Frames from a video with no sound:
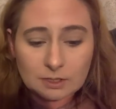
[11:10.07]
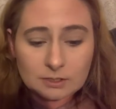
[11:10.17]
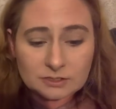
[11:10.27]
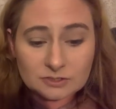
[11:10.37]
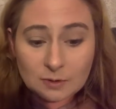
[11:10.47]

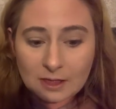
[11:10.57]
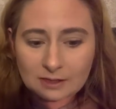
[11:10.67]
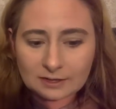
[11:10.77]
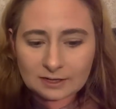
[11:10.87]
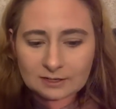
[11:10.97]
So
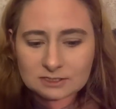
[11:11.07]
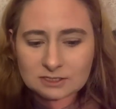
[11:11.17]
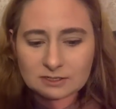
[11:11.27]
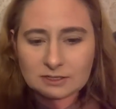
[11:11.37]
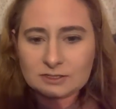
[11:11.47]
I'll get
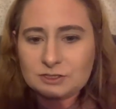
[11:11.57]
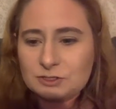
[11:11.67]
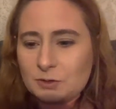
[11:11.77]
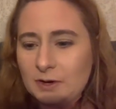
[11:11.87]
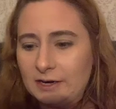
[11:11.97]
into the
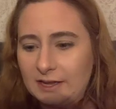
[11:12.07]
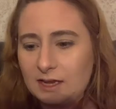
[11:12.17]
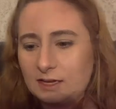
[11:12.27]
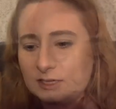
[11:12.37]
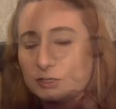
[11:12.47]
story
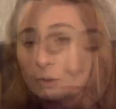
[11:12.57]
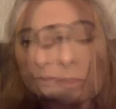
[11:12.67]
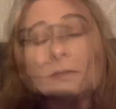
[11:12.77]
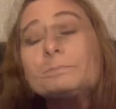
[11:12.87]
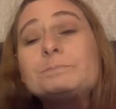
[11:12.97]
Katie
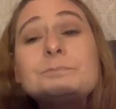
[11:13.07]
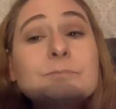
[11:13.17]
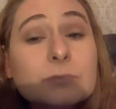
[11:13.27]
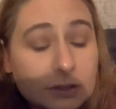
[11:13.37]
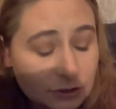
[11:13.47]
told me.
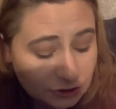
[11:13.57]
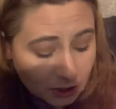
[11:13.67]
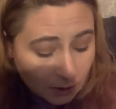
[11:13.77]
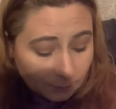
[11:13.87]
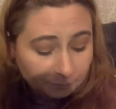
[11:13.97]

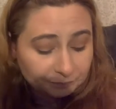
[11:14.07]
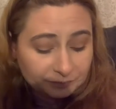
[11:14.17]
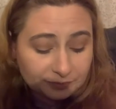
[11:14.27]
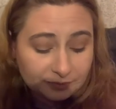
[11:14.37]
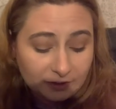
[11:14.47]
So
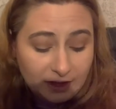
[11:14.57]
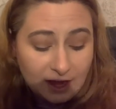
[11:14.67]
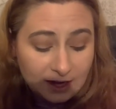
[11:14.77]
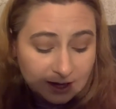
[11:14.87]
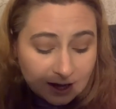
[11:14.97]

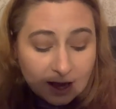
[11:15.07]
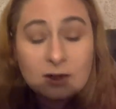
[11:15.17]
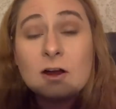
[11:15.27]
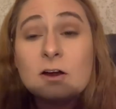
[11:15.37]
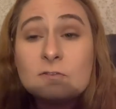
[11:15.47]
Katie
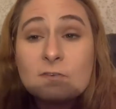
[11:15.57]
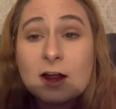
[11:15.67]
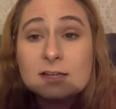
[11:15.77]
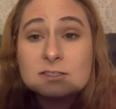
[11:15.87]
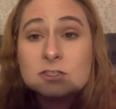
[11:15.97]
and her
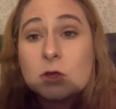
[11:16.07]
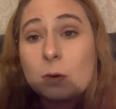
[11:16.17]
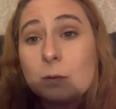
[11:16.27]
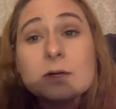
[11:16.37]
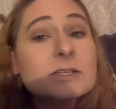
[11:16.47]
friends
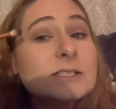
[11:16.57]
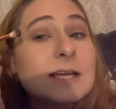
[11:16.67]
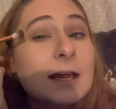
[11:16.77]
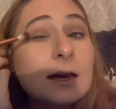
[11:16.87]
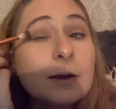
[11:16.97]
were
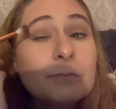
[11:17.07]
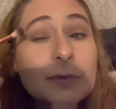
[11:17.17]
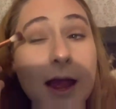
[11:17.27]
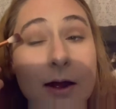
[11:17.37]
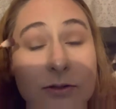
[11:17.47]
standing
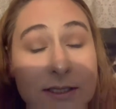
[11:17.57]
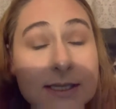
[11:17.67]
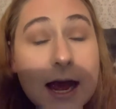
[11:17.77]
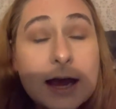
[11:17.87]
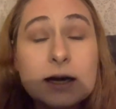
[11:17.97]

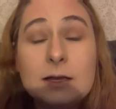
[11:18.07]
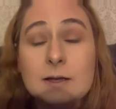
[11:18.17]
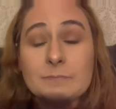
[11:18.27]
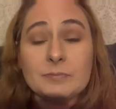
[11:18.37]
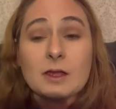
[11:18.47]
outside
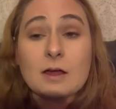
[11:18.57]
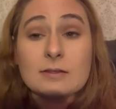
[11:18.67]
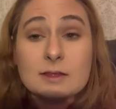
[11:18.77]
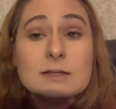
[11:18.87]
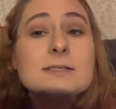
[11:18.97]

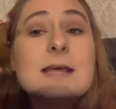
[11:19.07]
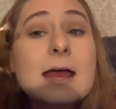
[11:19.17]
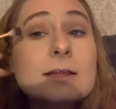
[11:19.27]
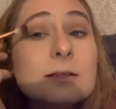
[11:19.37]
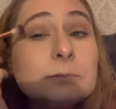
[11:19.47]
of the
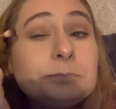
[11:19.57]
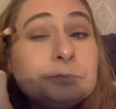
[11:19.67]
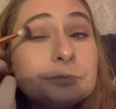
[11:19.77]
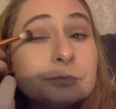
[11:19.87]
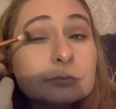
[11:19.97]
asylum.
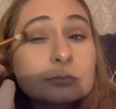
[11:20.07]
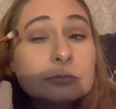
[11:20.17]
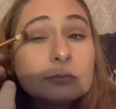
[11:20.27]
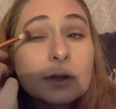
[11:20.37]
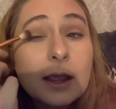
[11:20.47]

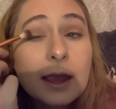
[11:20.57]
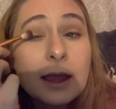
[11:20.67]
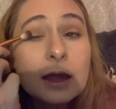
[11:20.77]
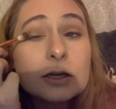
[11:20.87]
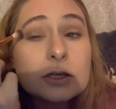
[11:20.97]

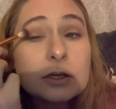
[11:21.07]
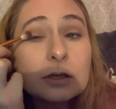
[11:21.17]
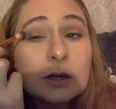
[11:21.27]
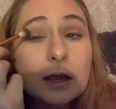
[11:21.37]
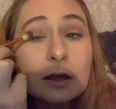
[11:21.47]
And
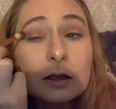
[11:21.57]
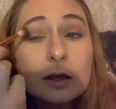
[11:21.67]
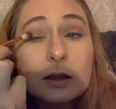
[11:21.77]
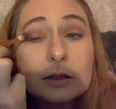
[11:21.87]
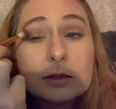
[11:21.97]

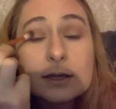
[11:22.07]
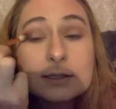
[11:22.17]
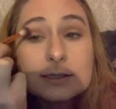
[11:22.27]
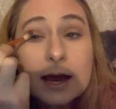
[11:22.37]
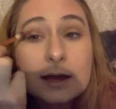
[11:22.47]
the
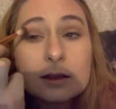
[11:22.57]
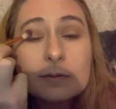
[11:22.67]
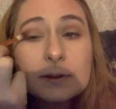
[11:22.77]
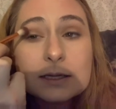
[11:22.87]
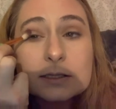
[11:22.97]

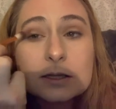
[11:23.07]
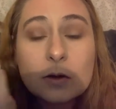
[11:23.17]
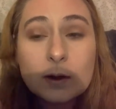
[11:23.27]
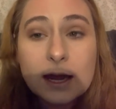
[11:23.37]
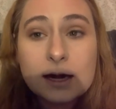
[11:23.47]
asylum is
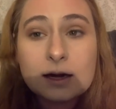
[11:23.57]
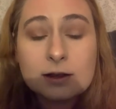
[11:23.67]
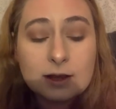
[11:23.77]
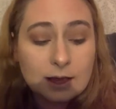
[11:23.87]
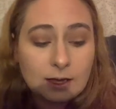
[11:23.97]

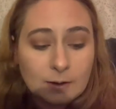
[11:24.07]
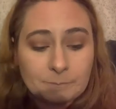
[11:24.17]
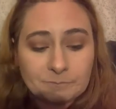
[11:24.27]
located like